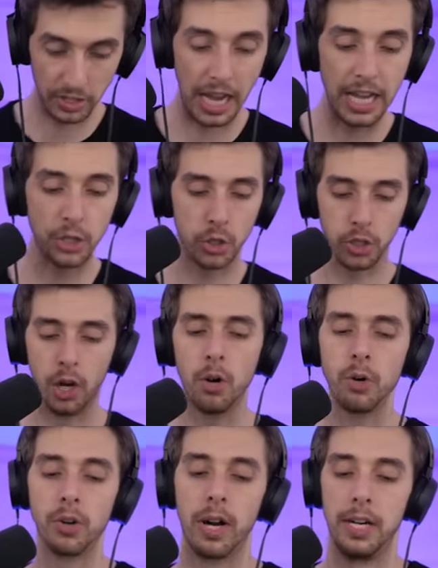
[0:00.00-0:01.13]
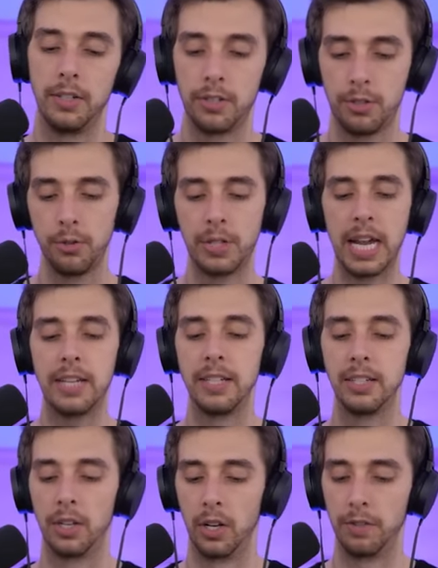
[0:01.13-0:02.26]
is a slow grind to
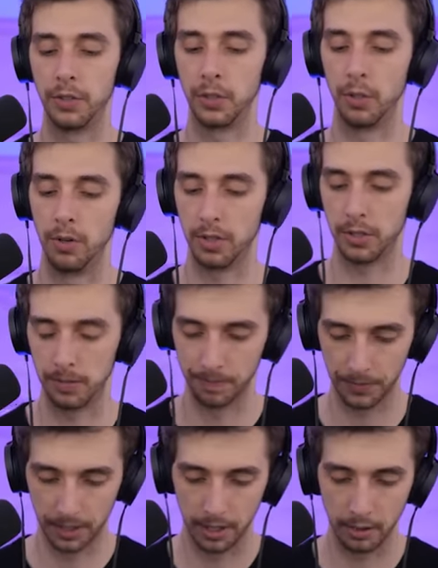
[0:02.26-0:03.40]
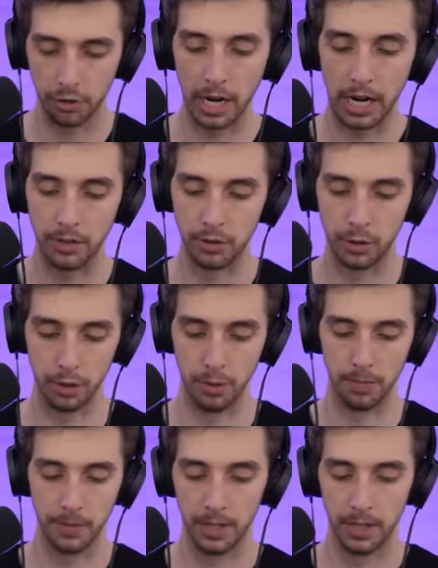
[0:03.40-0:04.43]
getting Dilophosaurus. Gen 2.